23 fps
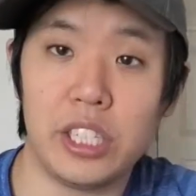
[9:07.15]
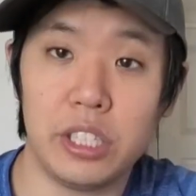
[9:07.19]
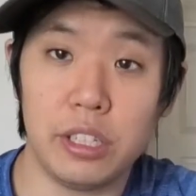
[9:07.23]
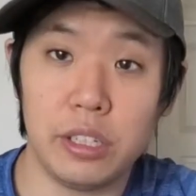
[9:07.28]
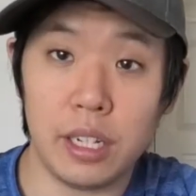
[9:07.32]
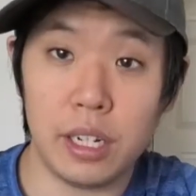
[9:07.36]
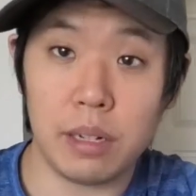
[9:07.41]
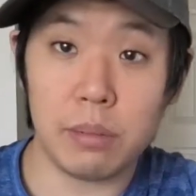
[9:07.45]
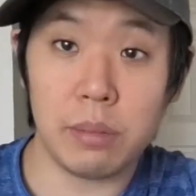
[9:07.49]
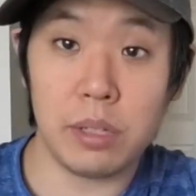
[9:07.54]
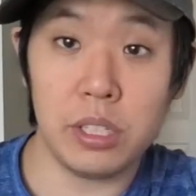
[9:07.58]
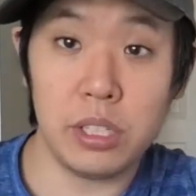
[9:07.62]
shoe
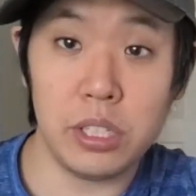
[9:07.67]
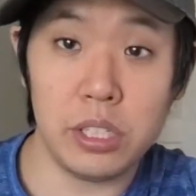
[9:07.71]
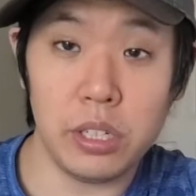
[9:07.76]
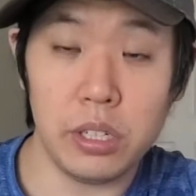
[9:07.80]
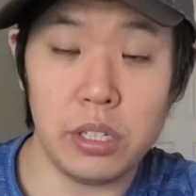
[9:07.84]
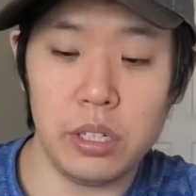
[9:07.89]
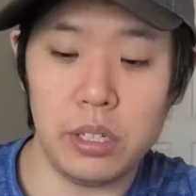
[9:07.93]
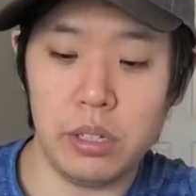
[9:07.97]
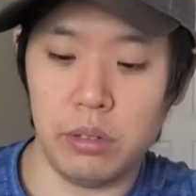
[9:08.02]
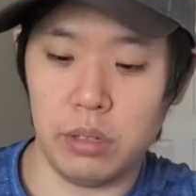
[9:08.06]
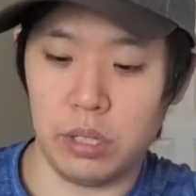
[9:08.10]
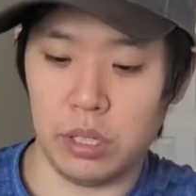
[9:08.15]
that I'm going to show
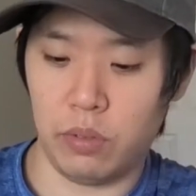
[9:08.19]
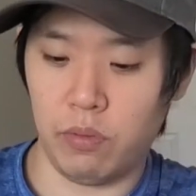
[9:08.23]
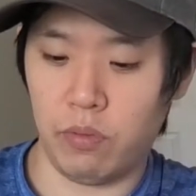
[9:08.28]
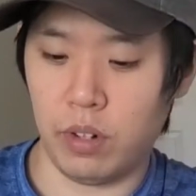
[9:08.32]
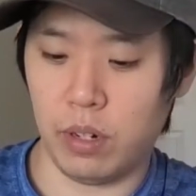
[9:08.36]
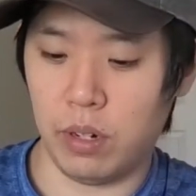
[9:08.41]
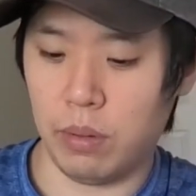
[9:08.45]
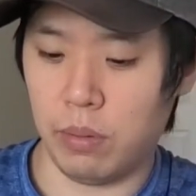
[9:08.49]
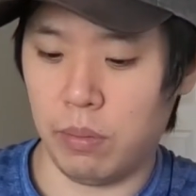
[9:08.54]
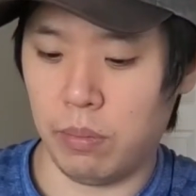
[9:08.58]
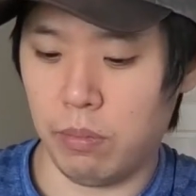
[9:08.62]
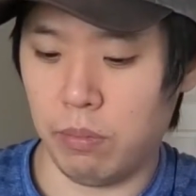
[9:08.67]
you is
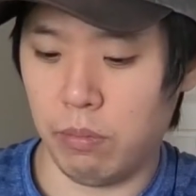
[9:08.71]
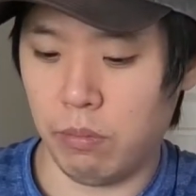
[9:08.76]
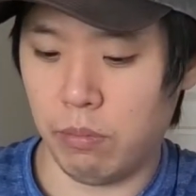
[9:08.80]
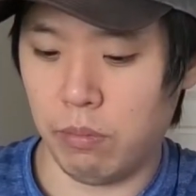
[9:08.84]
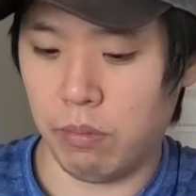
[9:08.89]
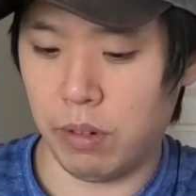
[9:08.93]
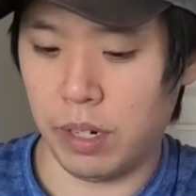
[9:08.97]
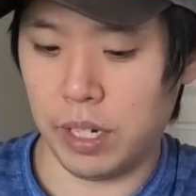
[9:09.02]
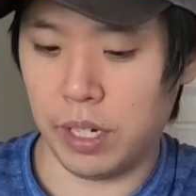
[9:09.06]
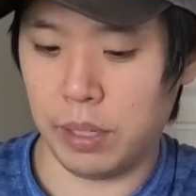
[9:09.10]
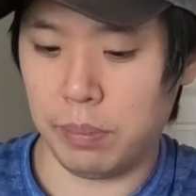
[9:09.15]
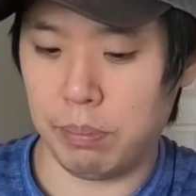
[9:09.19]
from
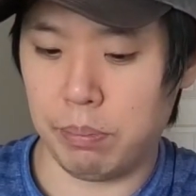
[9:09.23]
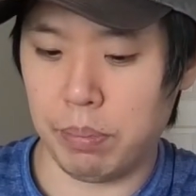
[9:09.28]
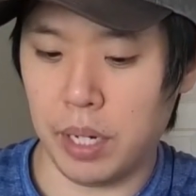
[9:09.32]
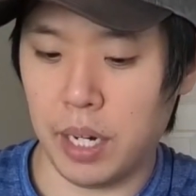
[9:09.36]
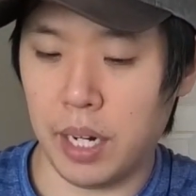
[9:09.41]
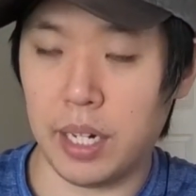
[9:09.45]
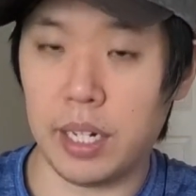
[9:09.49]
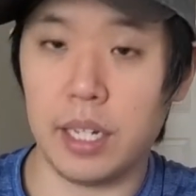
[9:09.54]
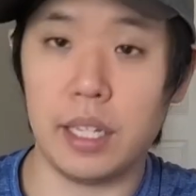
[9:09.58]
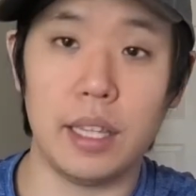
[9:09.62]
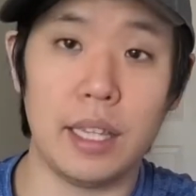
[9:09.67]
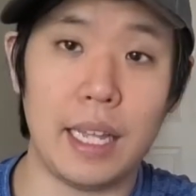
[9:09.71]
what I
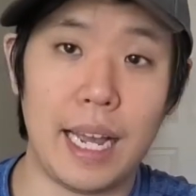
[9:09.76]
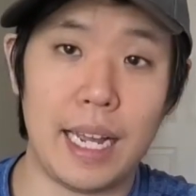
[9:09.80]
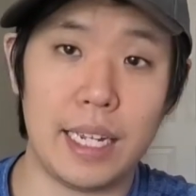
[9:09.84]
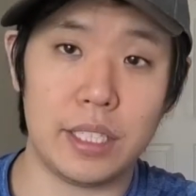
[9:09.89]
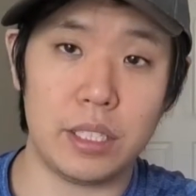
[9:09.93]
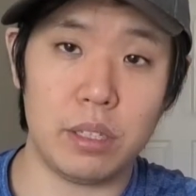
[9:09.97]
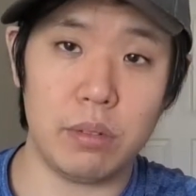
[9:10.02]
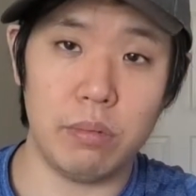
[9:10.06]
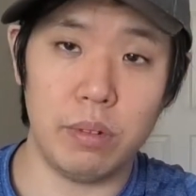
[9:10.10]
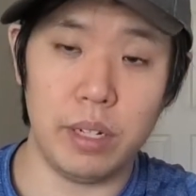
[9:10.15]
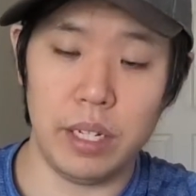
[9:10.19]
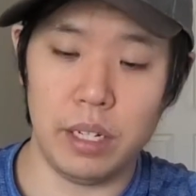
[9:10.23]
bought it
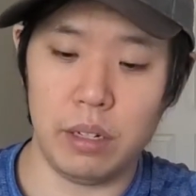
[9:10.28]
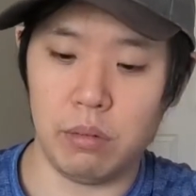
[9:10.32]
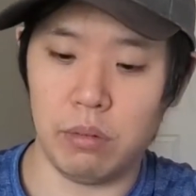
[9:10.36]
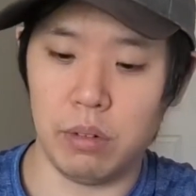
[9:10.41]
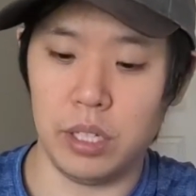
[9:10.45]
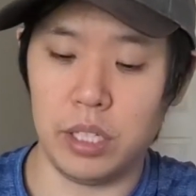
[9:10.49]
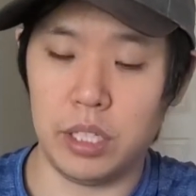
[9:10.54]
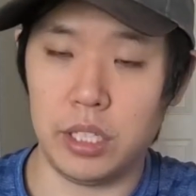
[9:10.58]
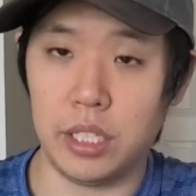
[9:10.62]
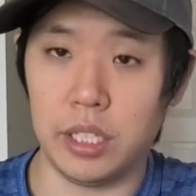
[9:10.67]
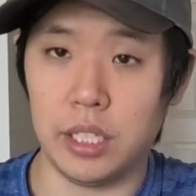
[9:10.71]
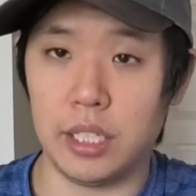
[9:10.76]
last week,
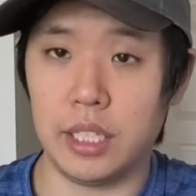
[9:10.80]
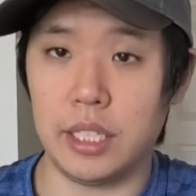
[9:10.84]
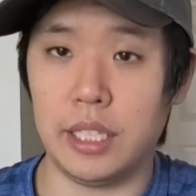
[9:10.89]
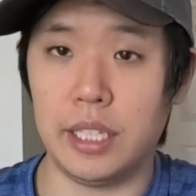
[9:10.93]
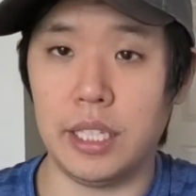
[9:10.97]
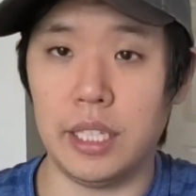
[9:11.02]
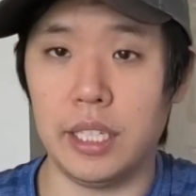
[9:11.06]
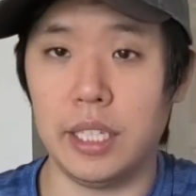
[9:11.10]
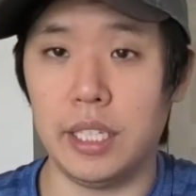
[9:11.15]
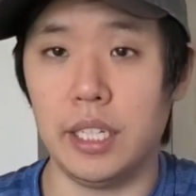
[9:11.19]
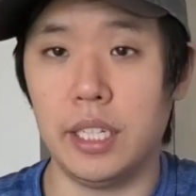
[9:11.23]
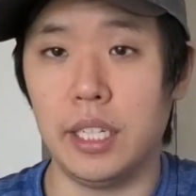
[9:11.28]
which is
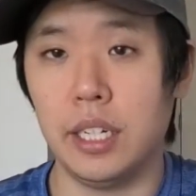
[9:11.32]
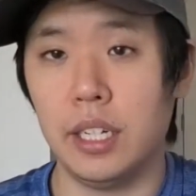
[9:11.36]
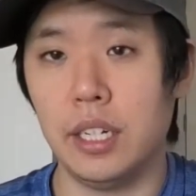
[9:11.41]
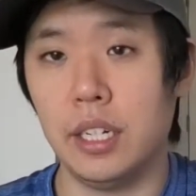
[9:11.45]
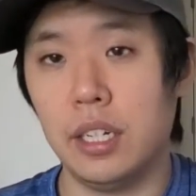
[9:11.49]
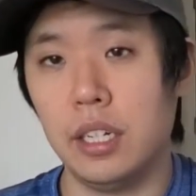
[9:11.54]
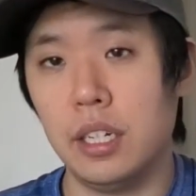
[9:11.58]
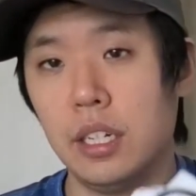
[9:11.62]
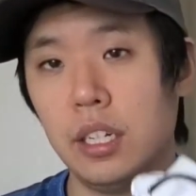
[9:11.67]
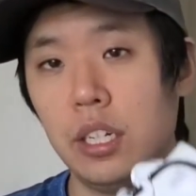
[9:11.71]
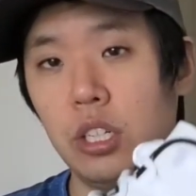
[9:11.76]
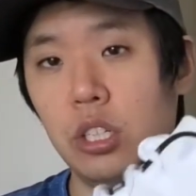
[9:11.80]
the
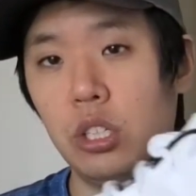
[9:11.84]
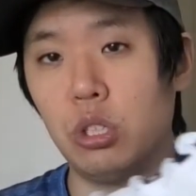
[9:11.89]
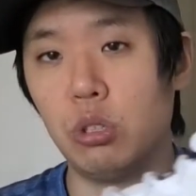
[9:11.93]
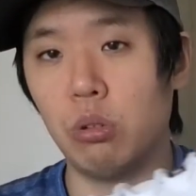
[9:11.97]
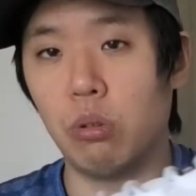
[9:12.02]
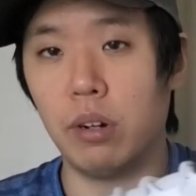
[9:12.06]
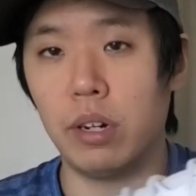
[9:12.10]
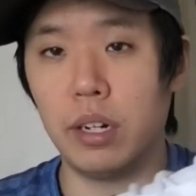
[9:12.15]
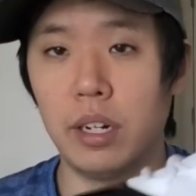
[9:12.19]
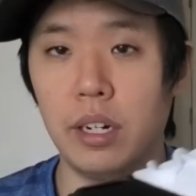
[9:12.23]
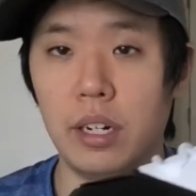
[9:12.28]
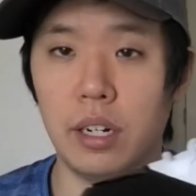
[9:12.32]

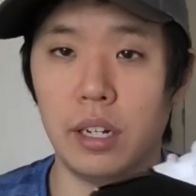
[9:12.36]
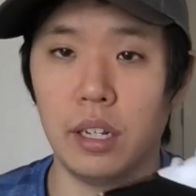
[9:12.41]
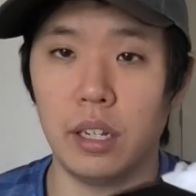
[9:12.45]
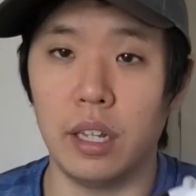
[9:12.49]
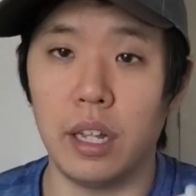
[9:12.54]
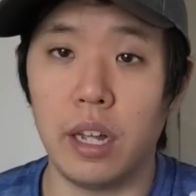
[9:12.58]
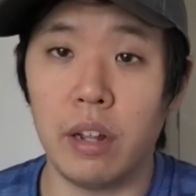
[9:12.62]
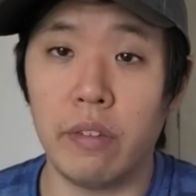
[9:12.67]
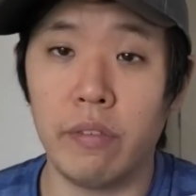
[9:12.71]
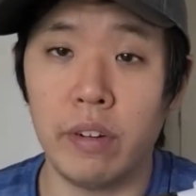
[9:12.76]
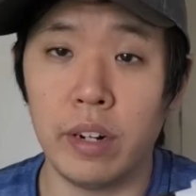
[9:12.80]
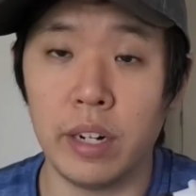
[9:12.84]
Jordan
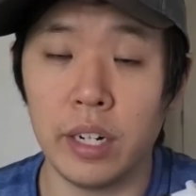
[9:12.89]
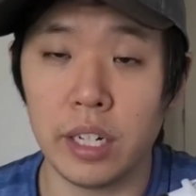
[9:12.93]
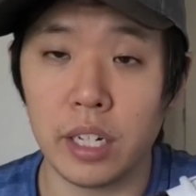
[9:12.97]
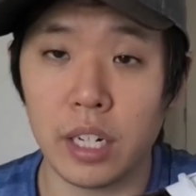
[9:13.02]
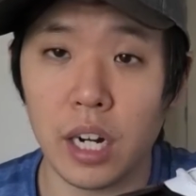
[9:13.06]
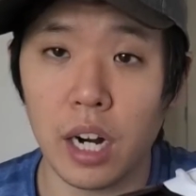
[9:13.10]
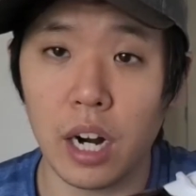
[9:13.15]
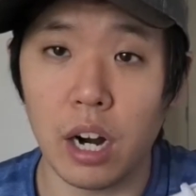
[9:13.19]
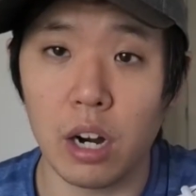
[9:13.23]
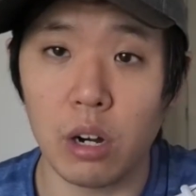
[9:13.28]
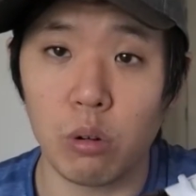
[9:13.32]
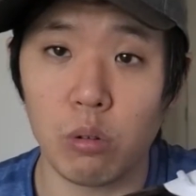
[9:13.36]
11
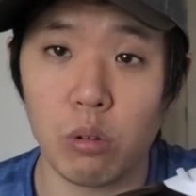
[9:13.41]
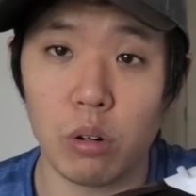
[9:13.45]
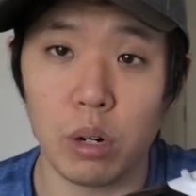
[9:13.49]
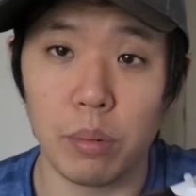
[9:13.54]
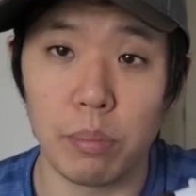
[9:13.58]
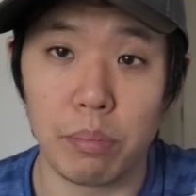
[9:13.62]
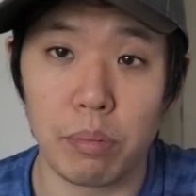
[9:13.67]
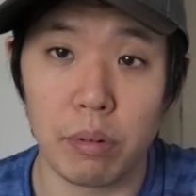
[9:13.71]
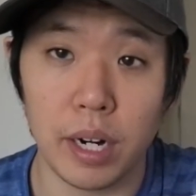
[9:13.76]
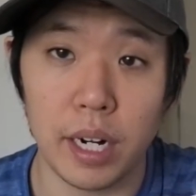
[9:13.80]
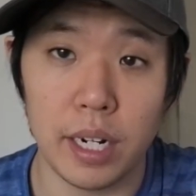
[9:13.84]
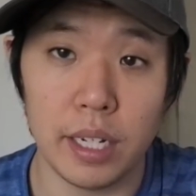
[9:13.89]
Concord
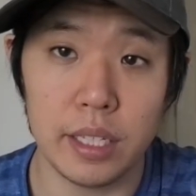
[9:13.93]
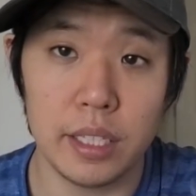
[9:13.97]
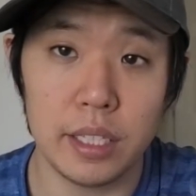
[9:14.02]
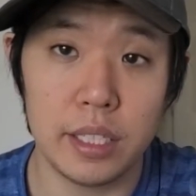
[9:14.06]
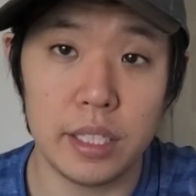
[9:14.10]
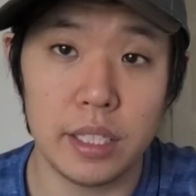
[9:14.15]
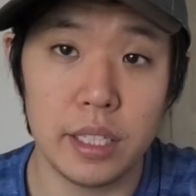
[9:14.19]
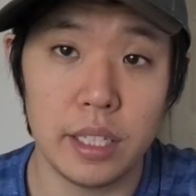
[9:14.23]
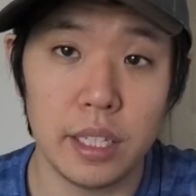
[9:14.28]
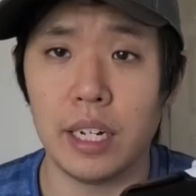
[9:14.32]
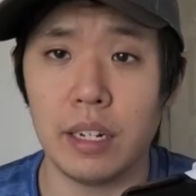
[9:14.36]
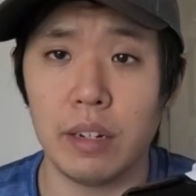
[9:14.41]

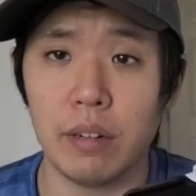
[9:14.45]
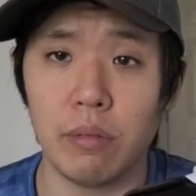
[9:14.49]
Breads.